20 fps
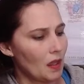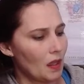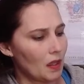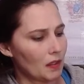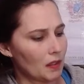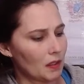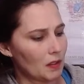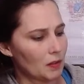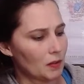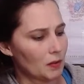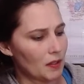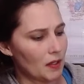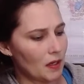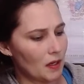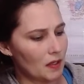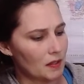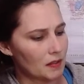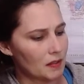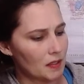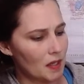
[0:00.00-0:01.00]
and glue it
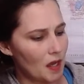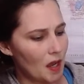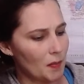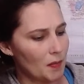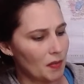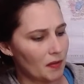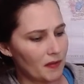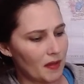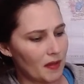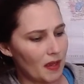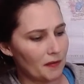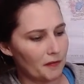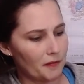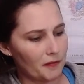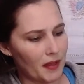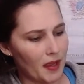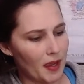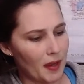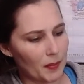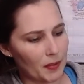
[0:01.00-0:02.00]
on top of that
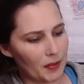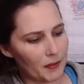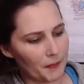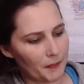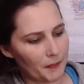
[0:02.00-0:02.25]
flap.